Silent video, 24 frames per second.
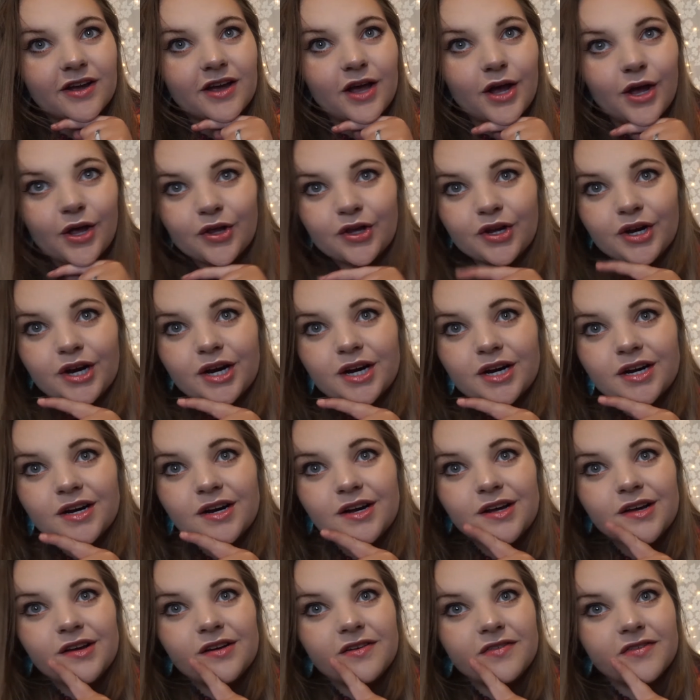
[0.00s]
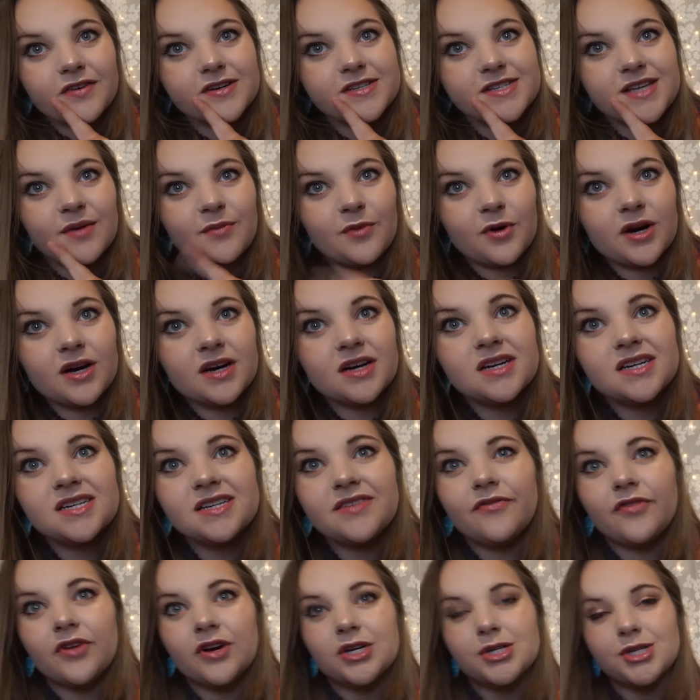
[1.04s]
color for summer,
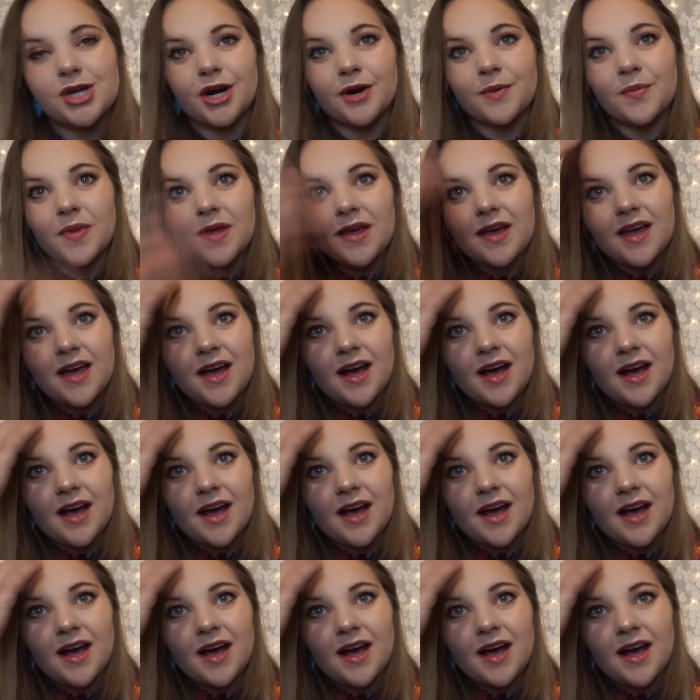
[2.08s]
for sure.